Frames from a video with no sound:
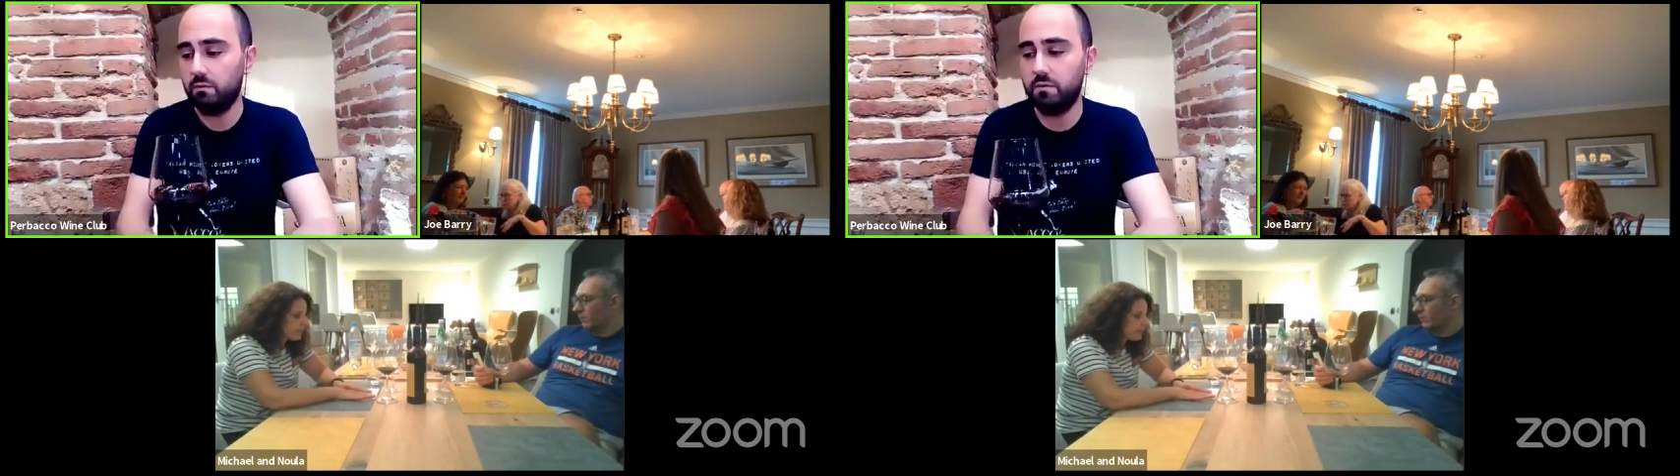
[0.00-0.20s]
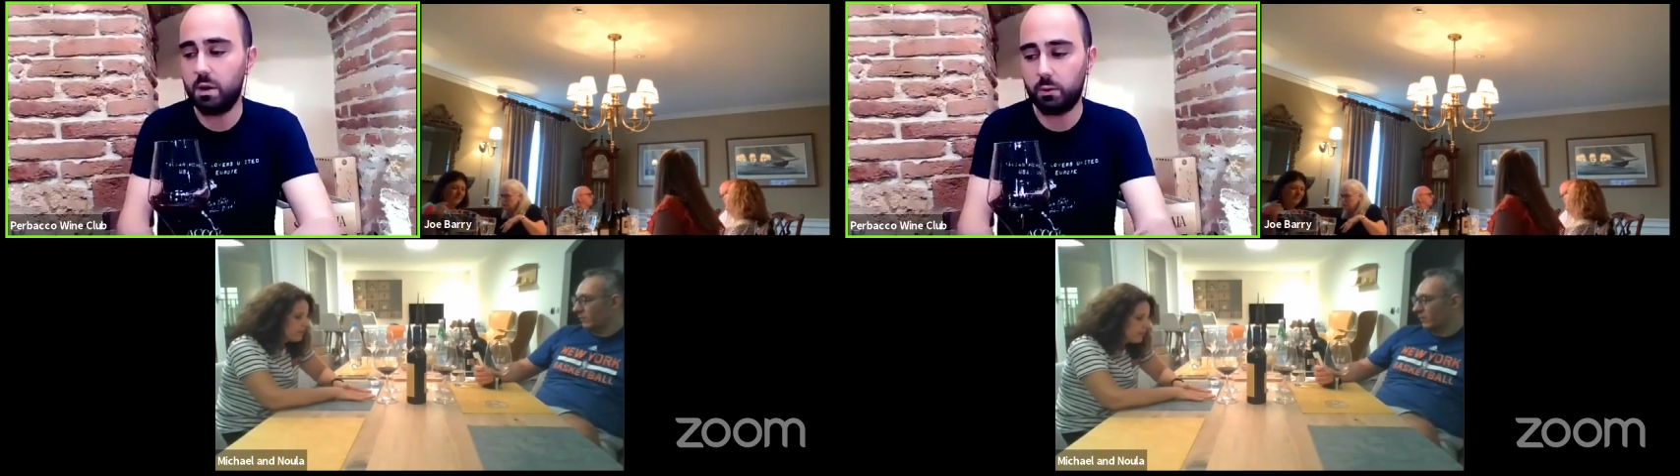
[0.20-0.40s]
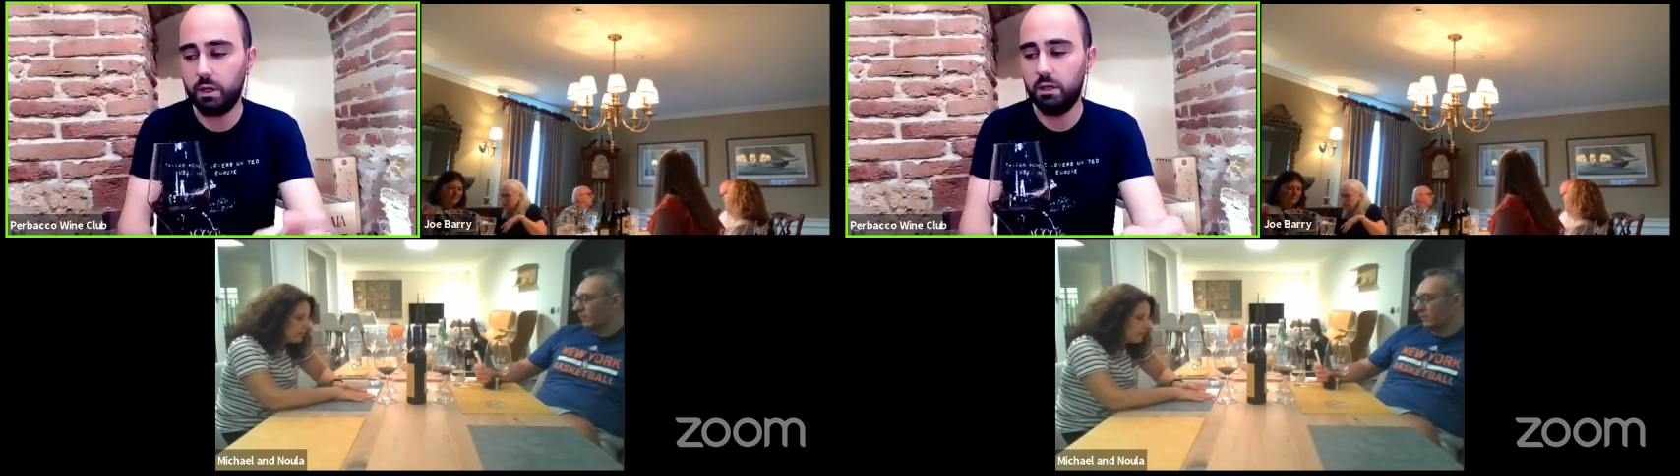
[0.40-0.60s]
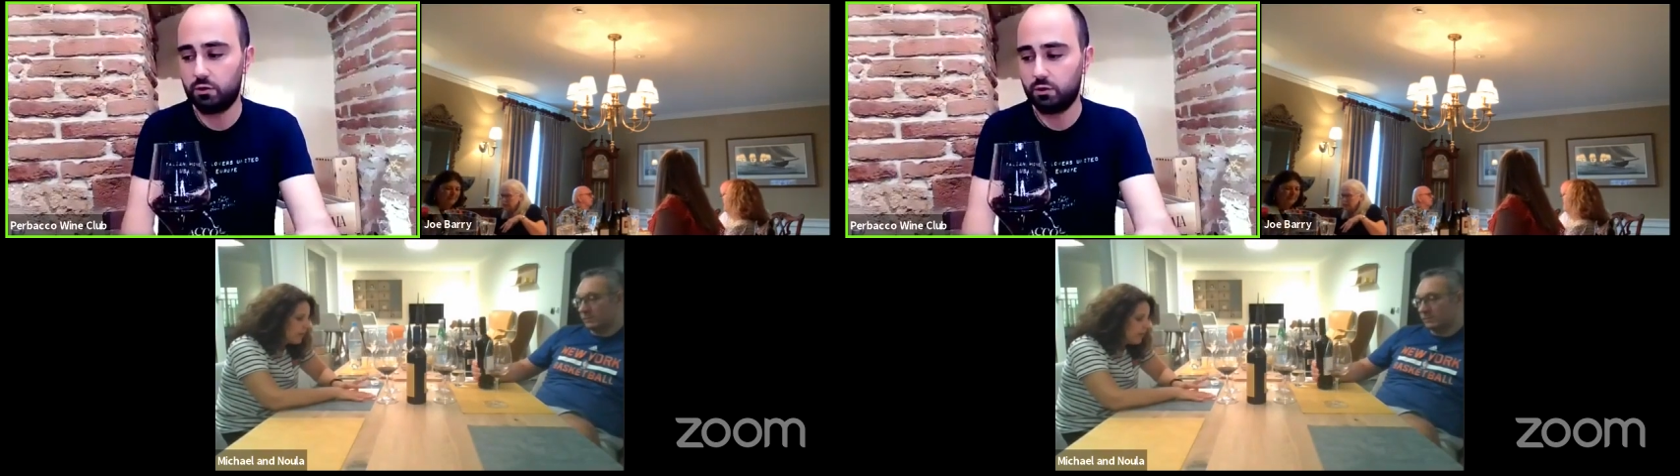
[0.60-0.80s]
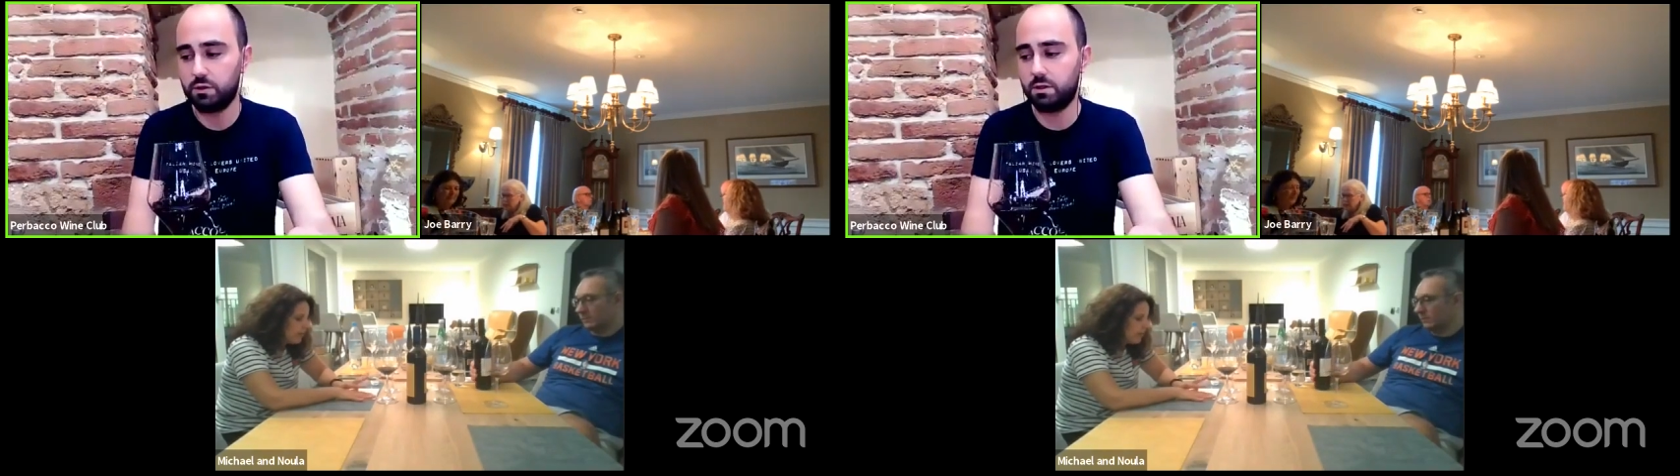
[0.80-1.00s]
very
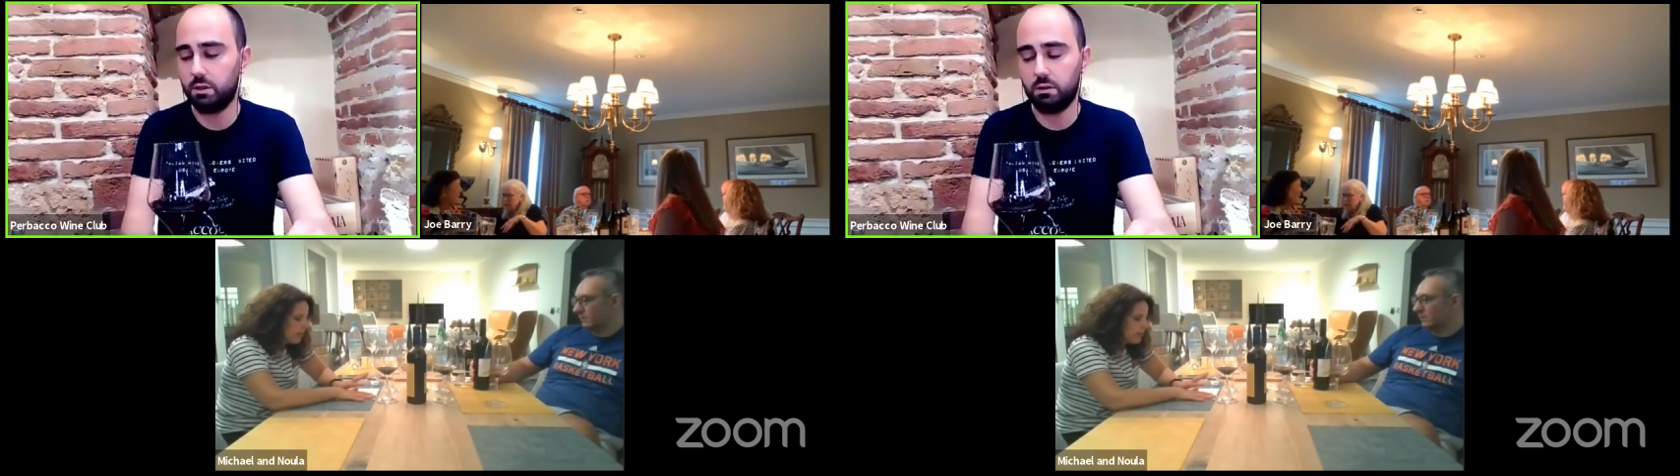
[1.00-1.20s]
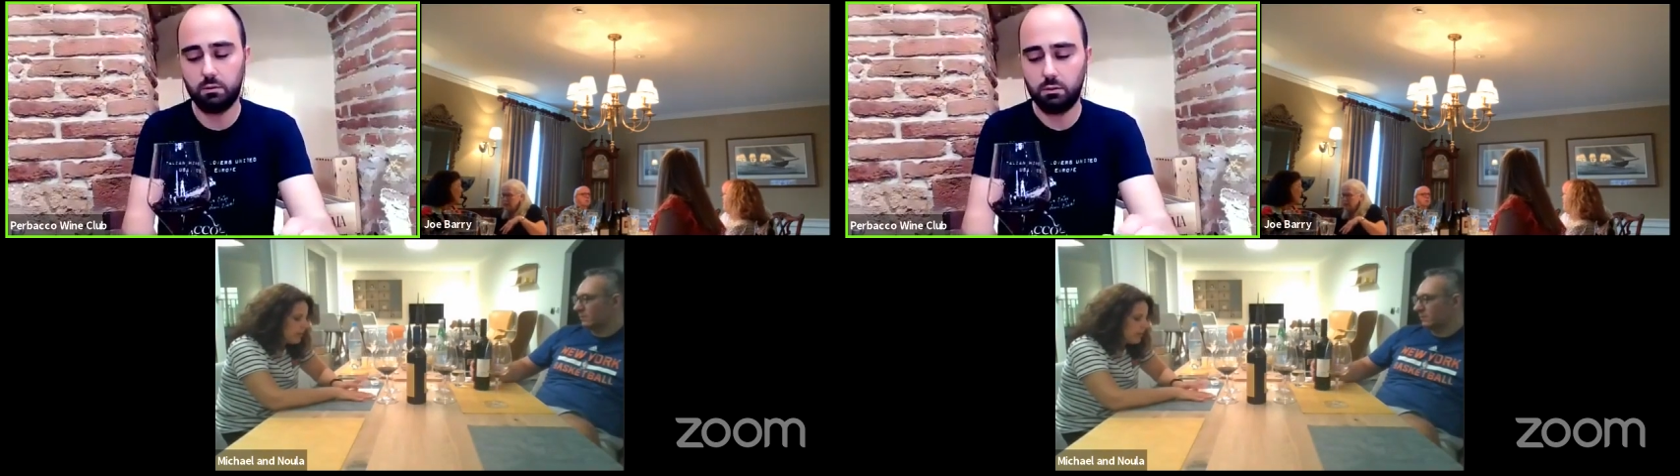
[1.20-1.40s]
interesting.